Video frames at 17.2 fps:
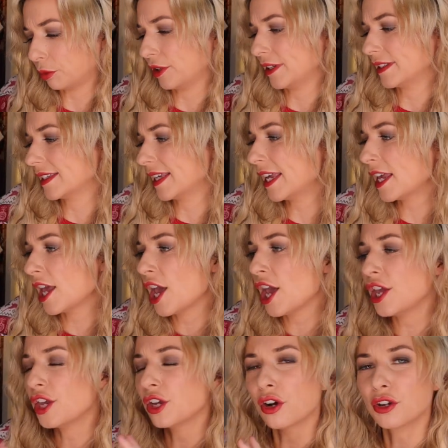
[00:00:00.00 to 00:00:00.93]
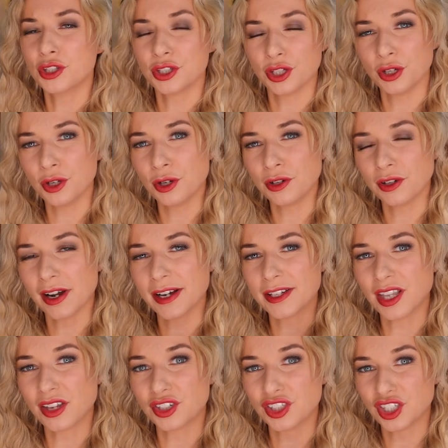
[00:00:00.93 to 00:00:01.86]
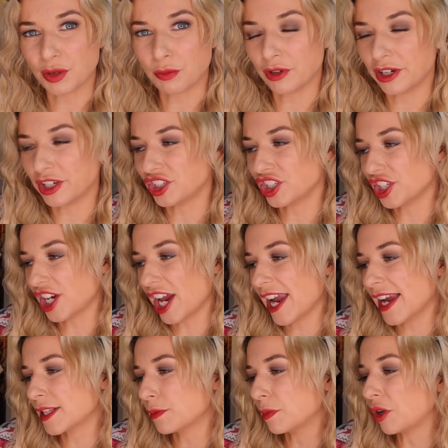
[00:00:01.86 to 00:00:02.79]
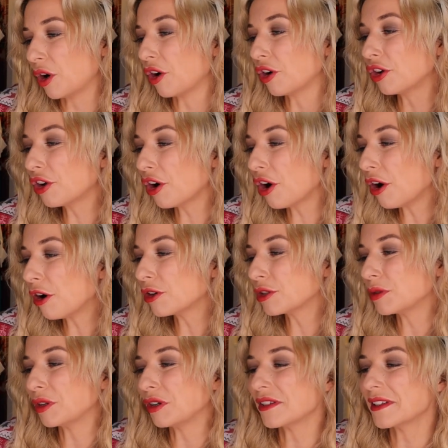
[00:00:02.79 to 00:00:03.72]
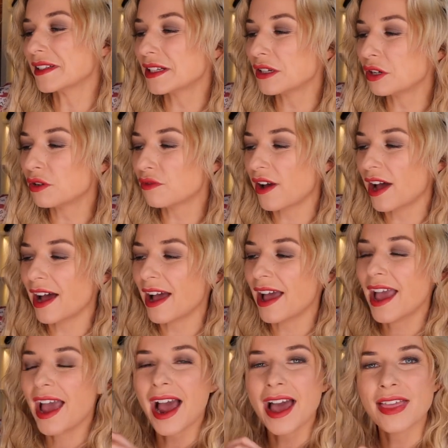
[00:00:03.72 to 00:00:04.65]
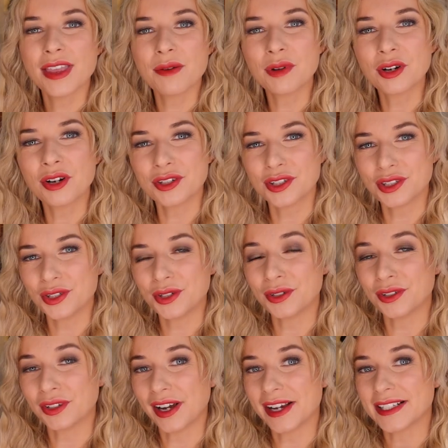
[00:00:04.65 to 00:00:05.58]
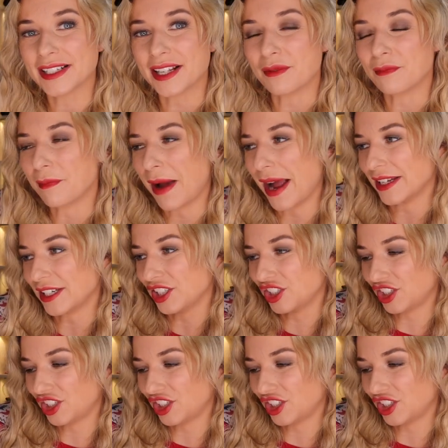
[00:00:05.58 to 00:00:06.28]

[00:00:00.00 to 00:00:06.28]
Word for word: pretty. You've got two nice shimmery shades. We've got gold, we've got silver, and then we've got two nice matte